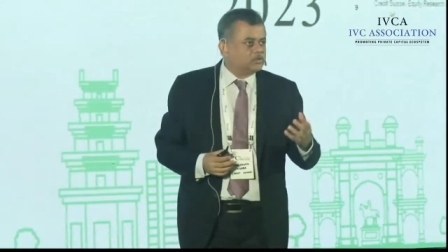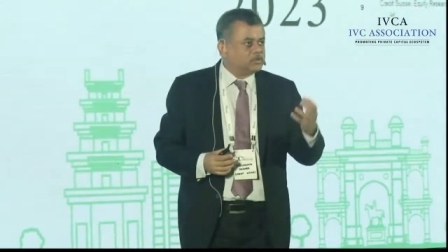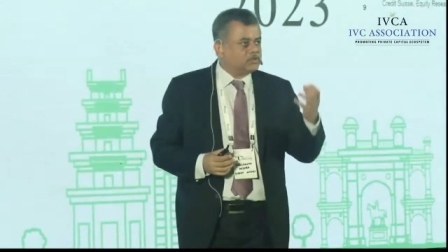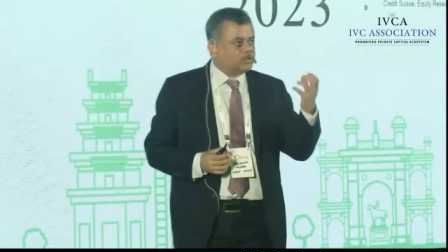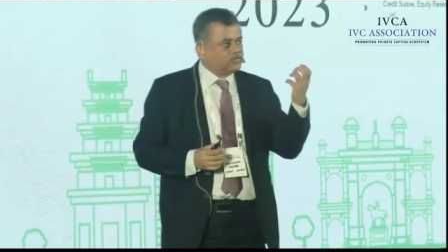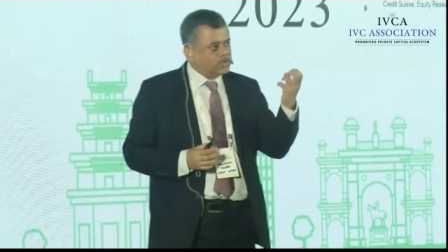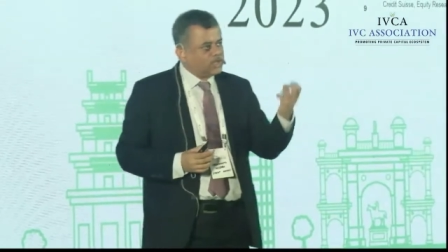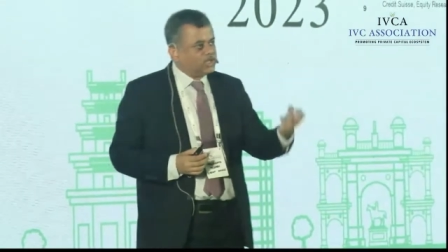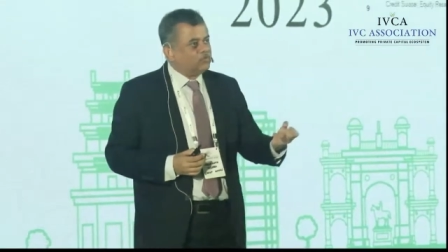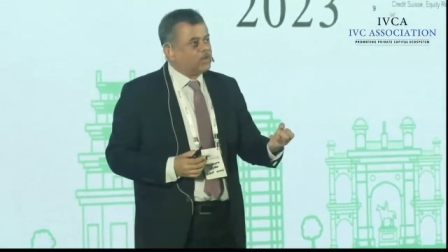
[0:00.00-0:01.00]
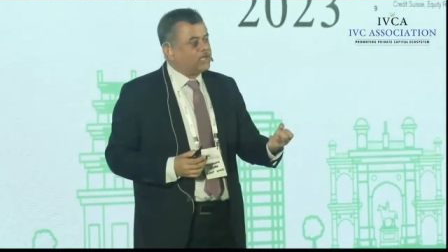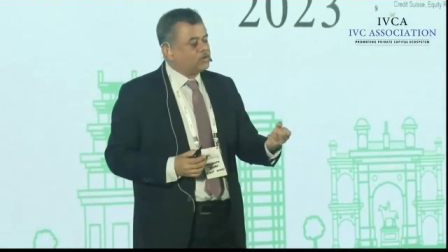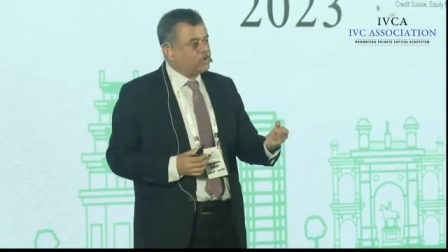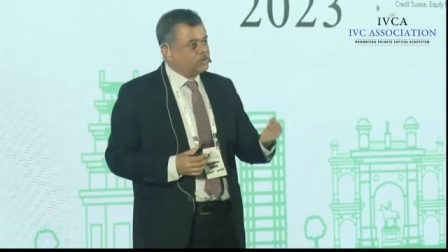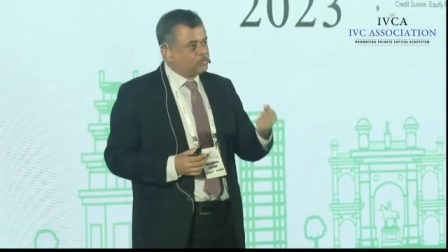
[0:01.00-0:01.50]
But in India,
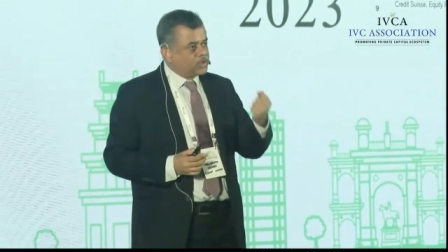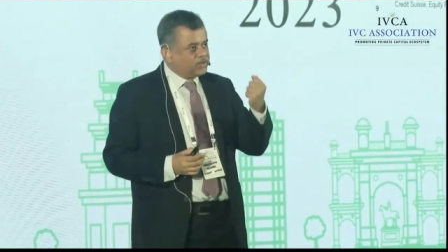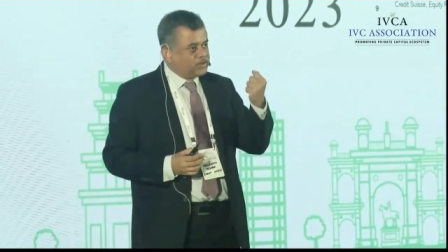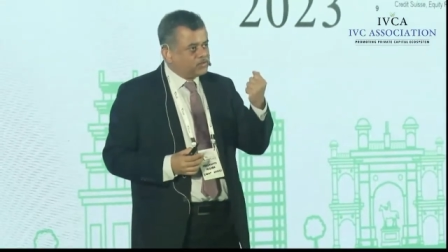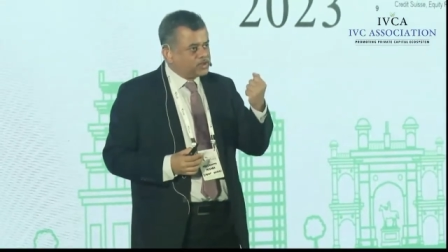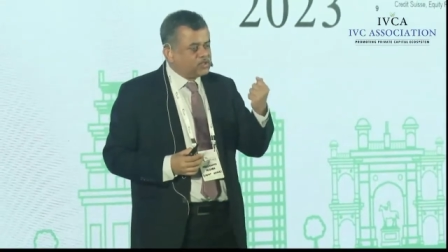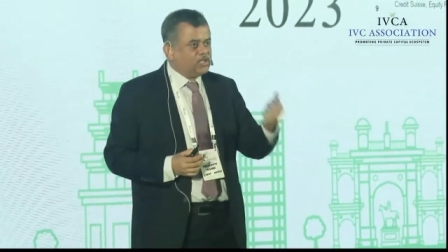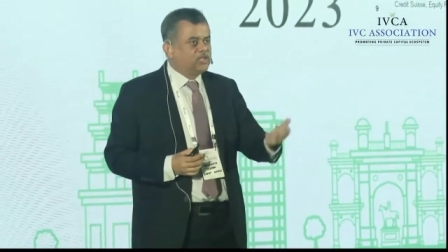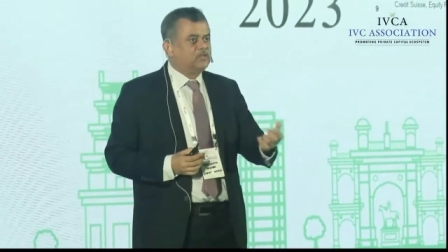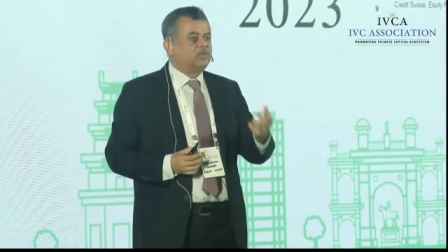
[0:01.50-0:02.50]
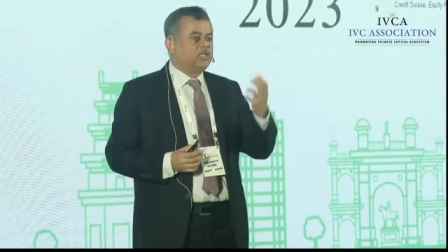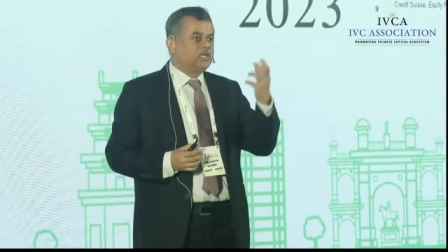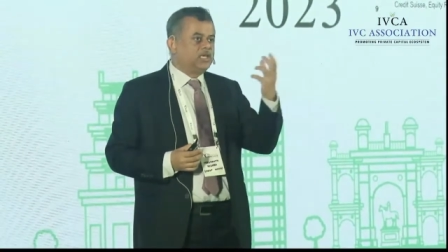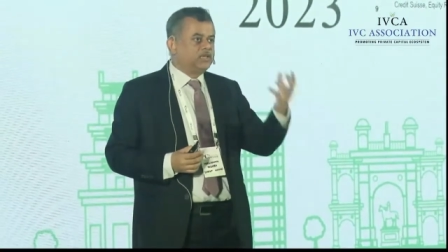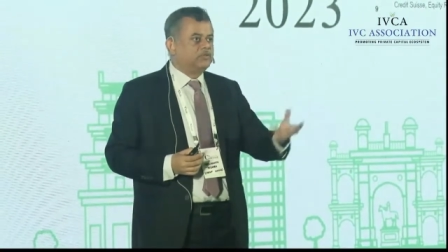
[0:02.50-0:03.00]
it matters a lot more than it does
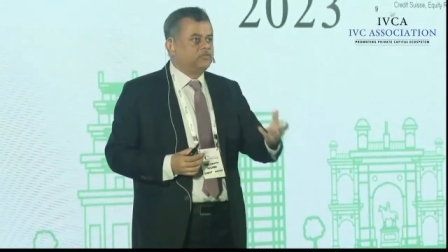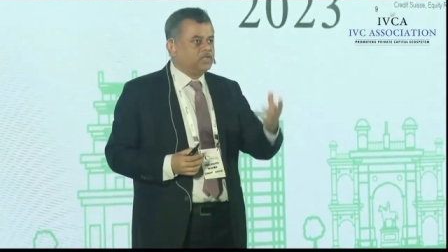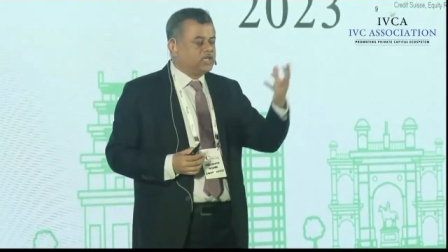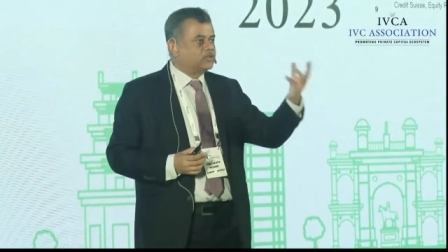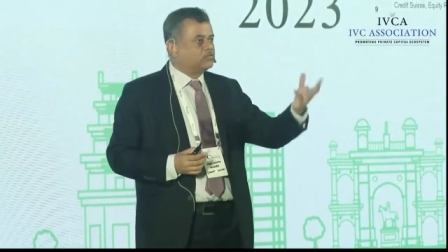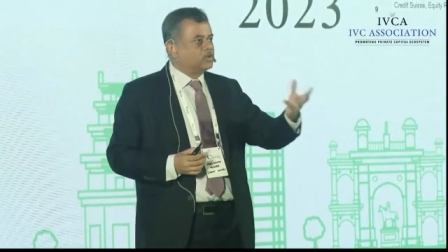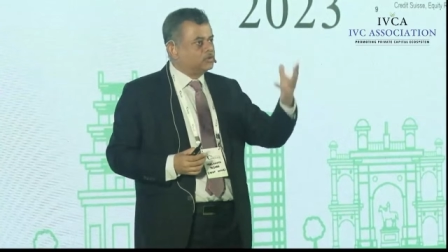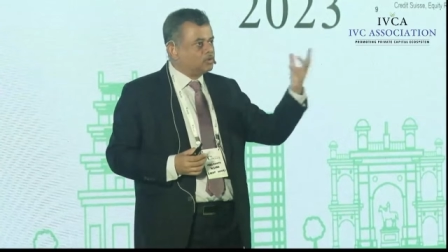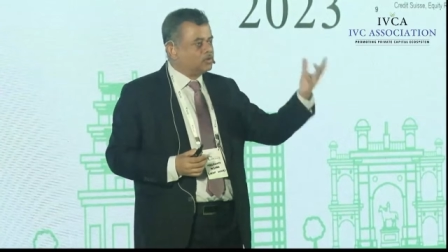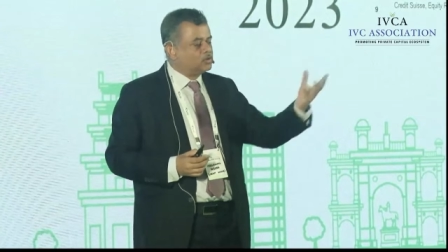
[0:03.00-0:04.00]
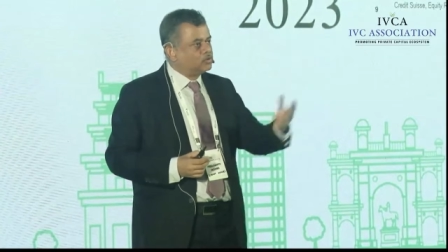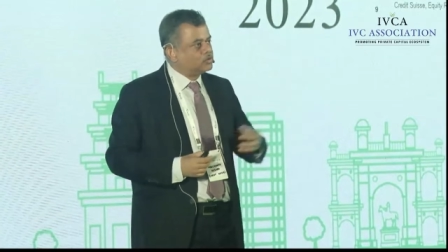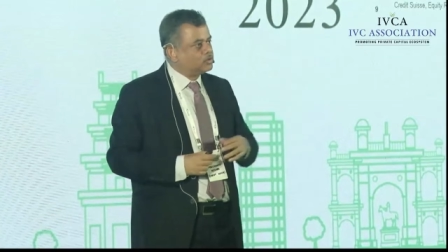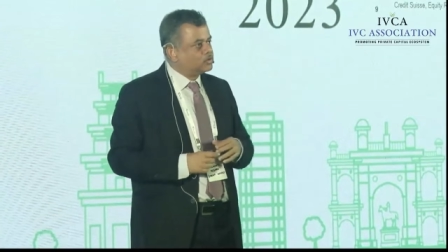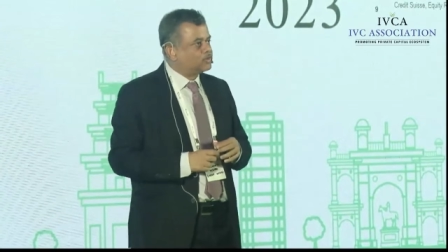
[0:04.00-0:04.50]
to the US. Because in India,